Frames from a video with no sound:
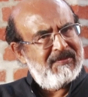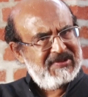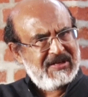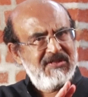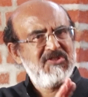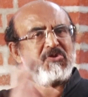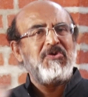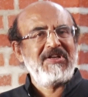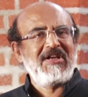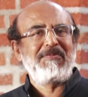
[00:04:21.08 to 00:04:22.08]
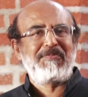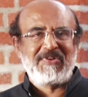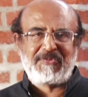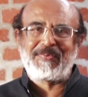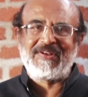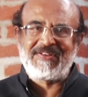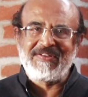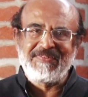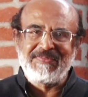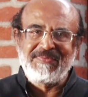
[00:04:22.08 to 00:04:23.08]
with a historical
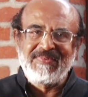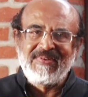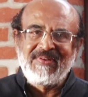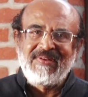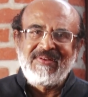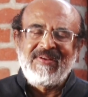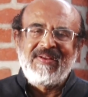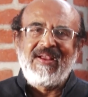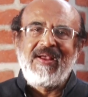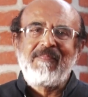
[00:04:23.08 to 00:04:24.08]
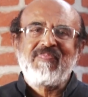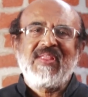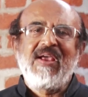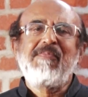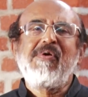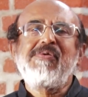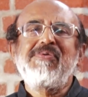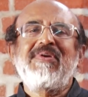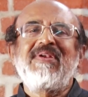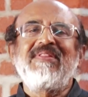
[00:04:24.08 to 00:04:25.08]
perspective
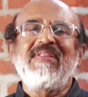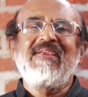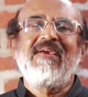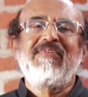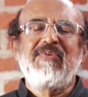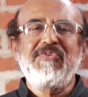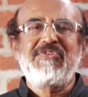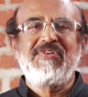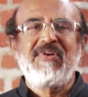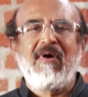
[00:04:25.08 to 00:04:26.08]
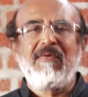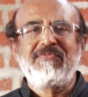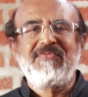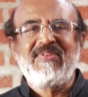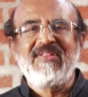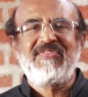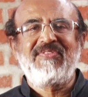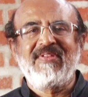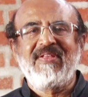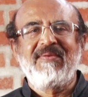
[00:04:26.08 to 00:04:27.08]
about the evolution of
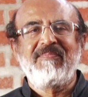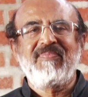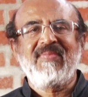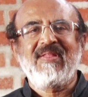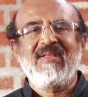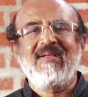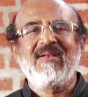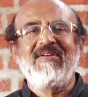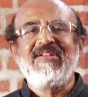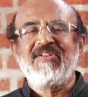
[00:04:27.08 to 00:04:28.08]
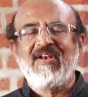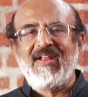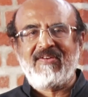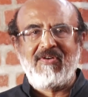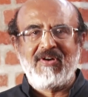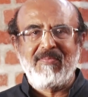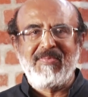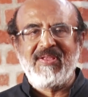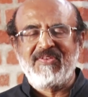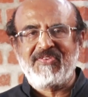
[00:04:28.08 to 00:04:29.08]
this regional
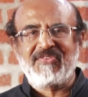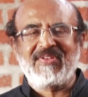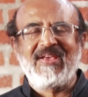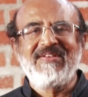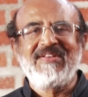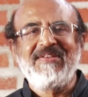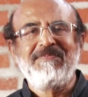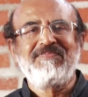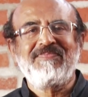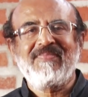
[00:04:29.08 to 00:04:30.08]
economy and society,